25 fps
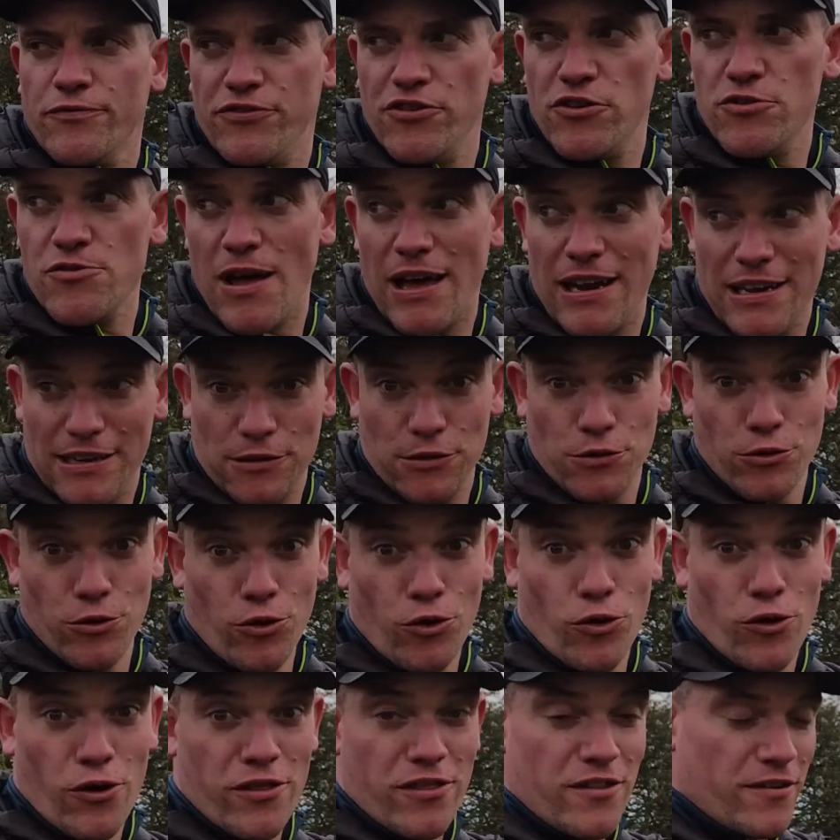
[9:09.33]
through that little
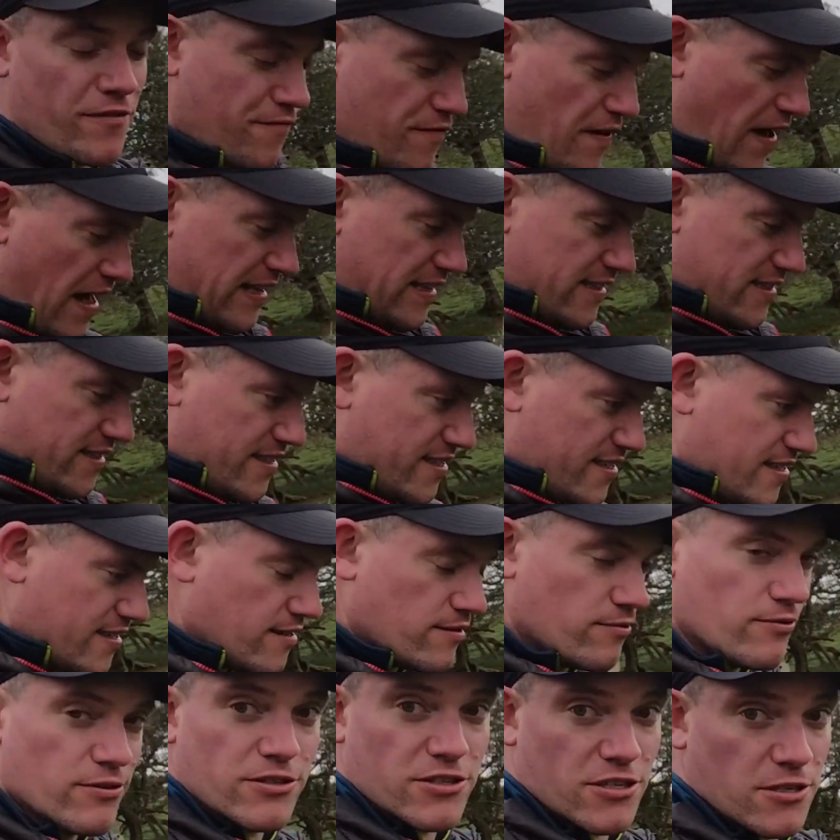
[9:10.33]
hole in the fence,
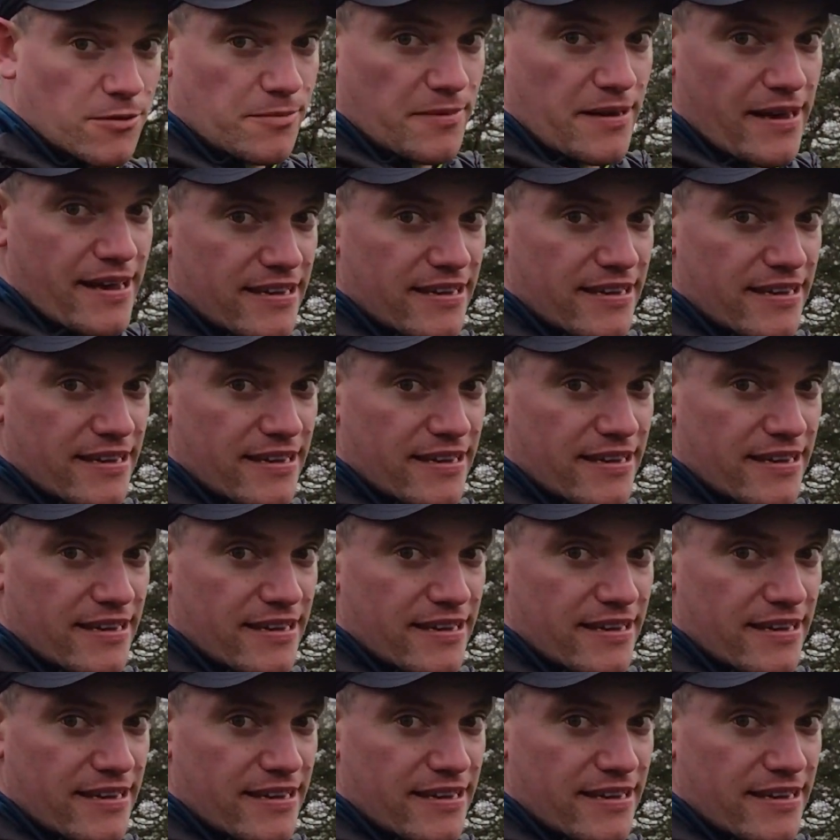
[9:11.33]
which can be